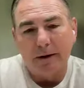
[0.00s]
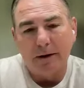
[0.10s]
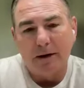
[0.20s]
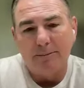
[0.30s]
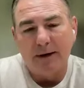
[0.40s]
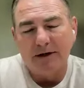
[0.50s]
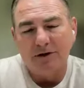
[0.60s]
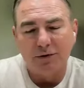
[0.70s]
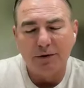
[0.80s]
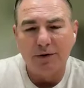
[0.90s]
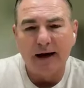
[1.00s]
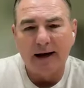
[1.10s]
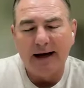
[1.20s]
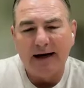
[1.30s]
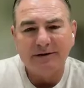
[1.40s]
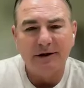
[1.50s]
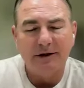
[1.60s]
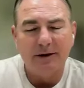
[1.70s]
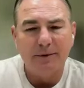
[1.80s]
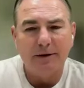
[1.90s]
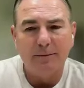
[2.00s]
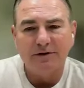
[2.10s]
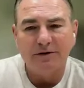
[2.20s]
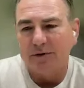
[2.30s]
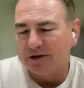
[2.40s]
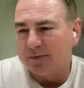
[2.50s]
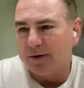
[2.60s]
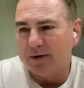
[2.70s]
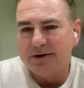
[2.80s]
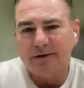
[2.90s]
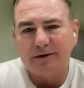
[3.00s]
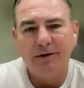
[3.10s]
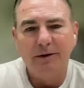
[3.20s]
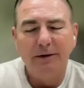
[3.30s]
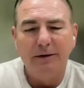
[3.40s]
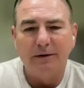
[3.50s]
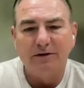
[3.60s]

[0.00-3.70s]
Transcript: and uh, making sure you got guys can come in with some experience.